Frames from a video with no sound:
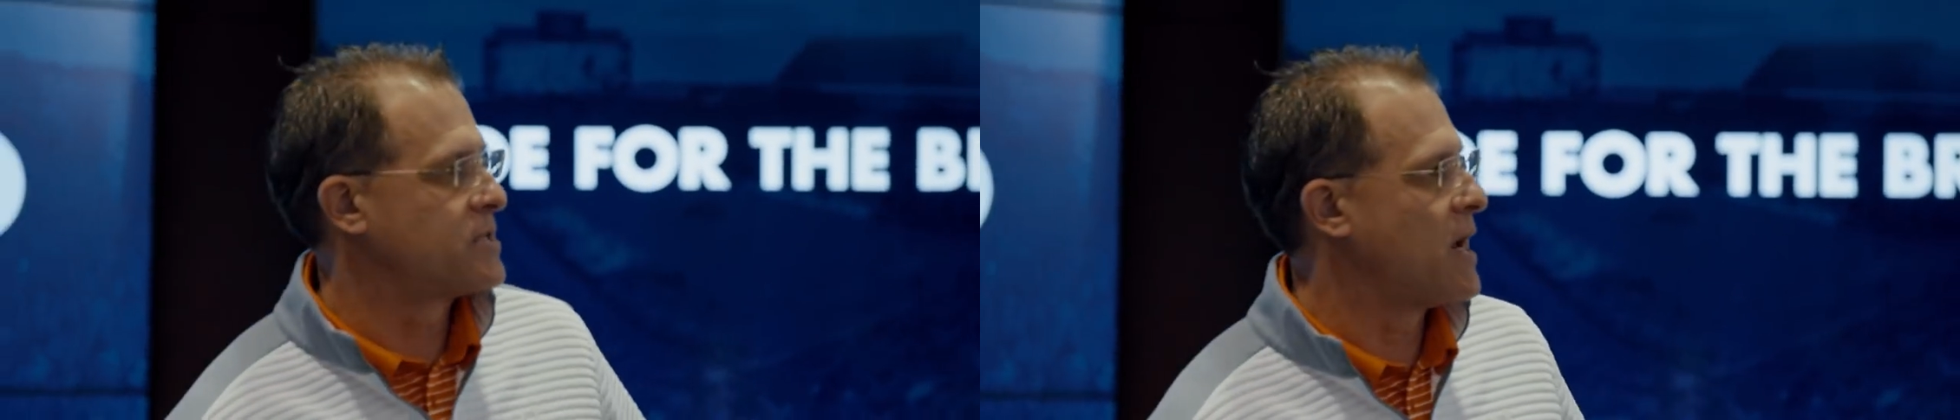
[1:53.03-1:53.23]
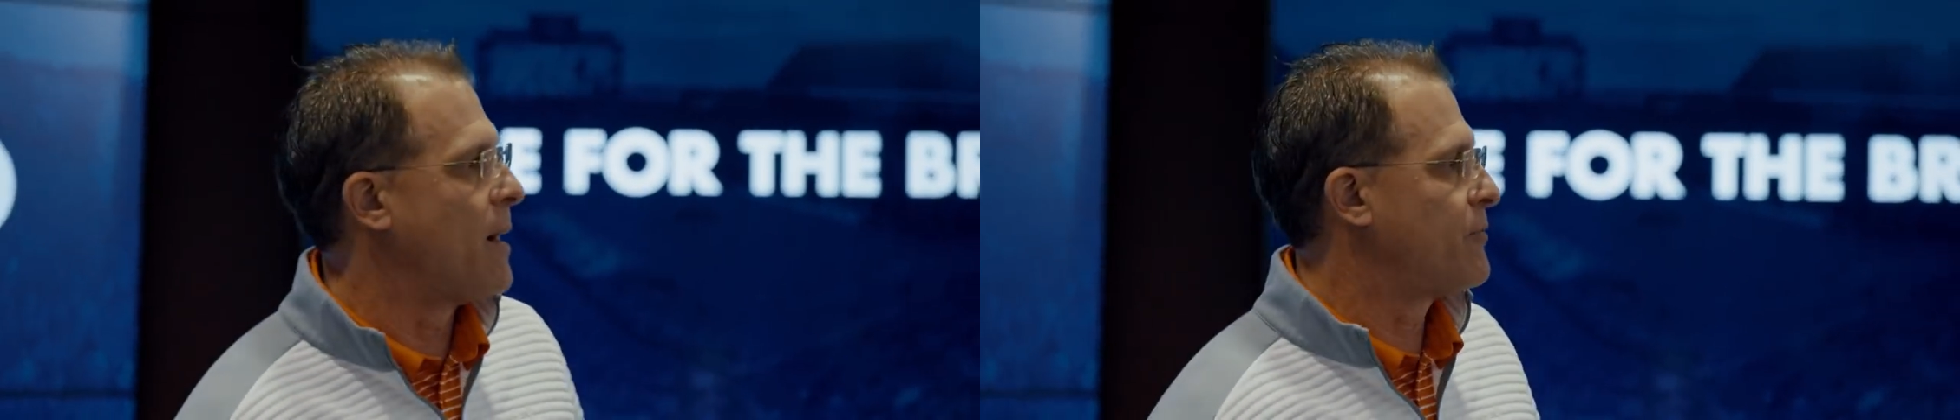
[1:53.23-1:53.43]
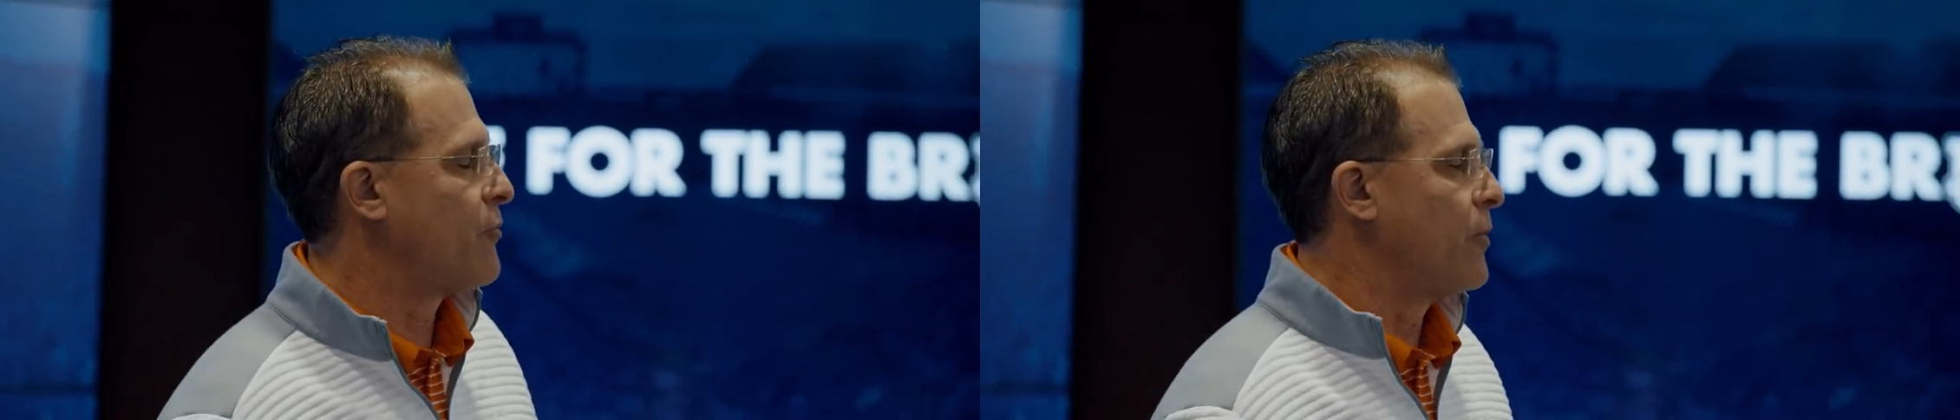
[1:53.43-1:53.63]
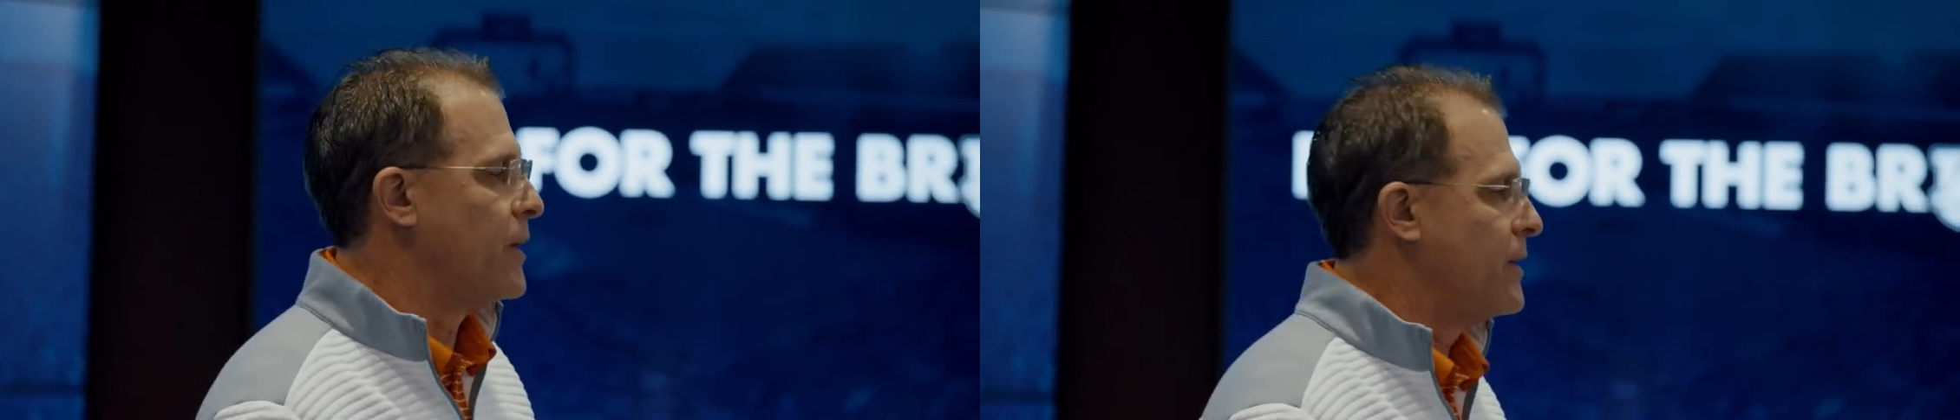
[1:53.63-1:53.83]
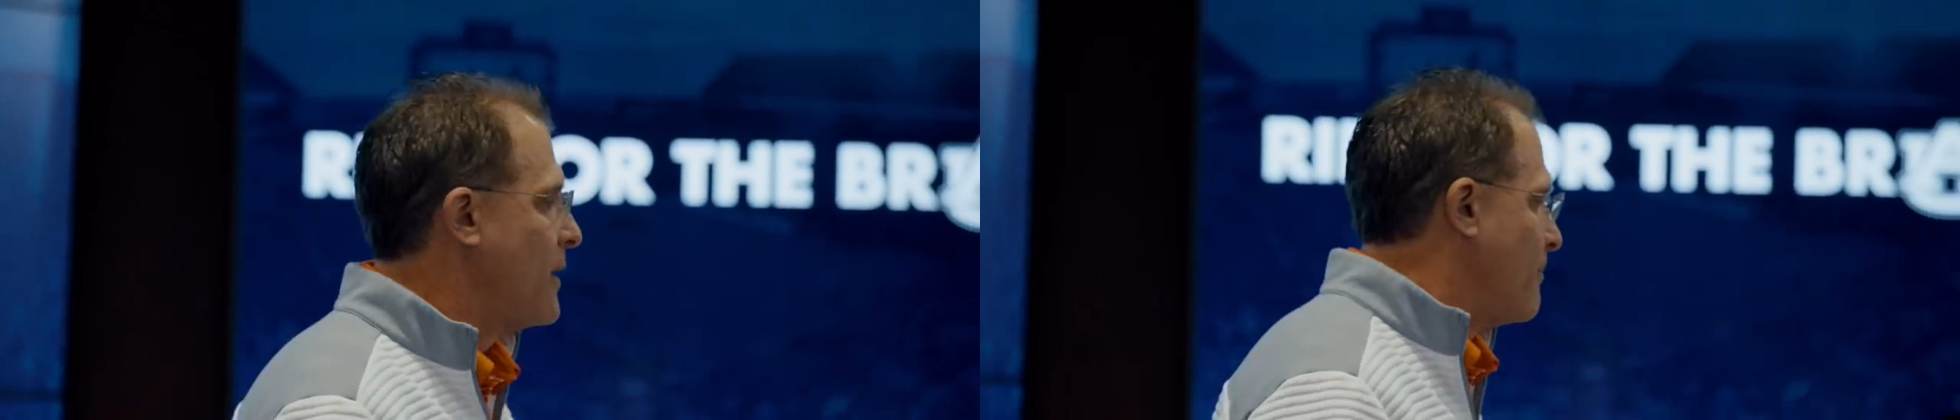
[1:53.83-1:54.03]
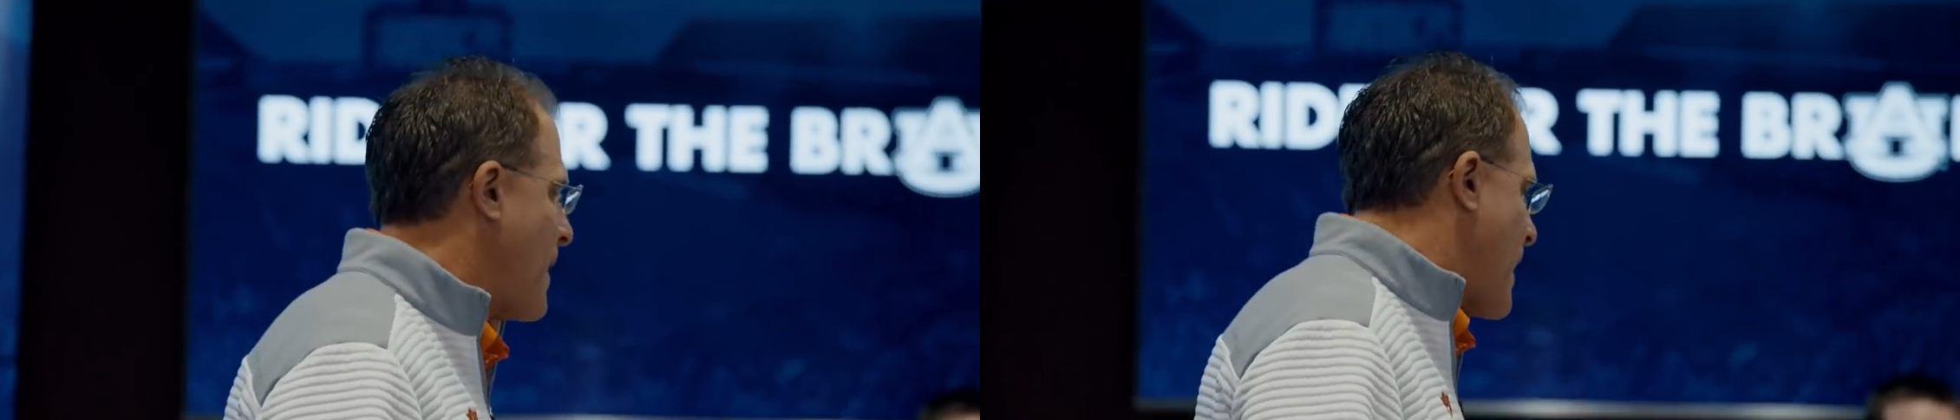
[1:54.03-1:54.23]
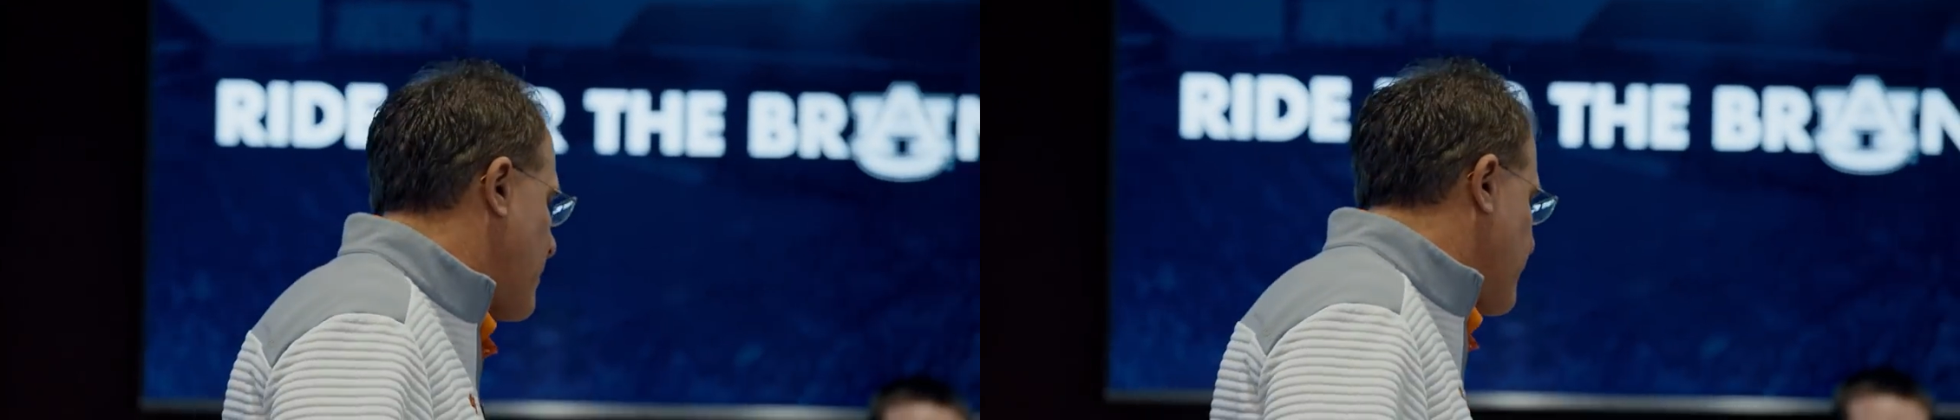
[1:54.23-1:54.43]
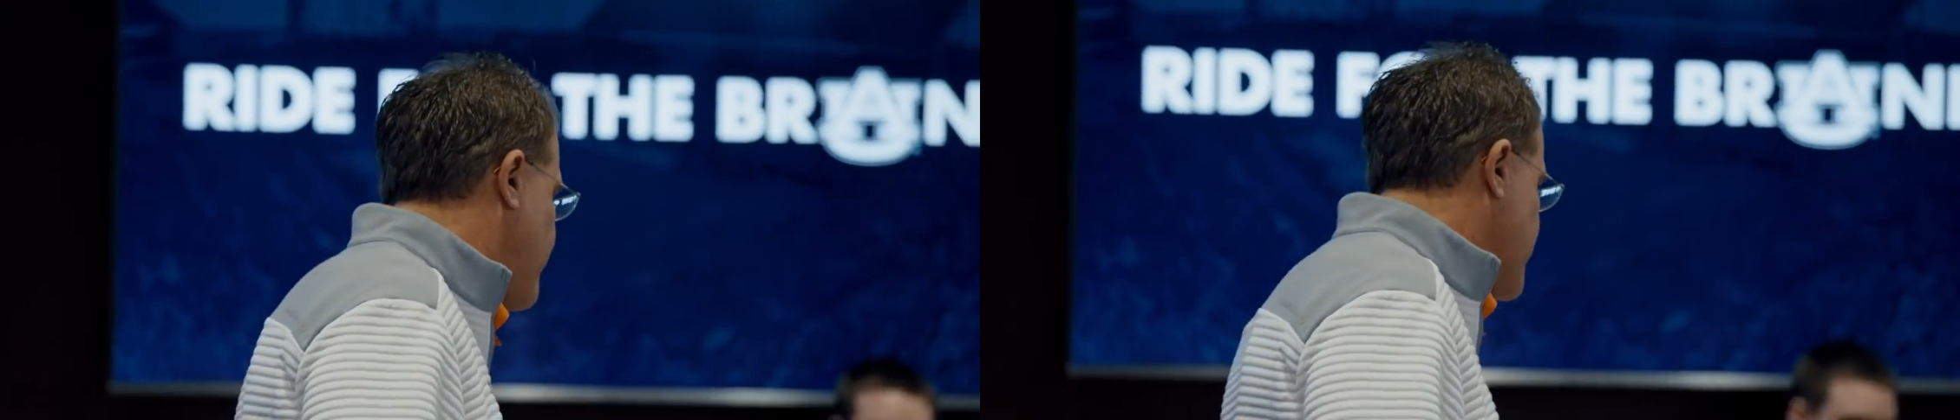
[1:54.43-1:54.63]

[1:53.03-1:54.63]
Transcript: stopped for you. It doesn't matter if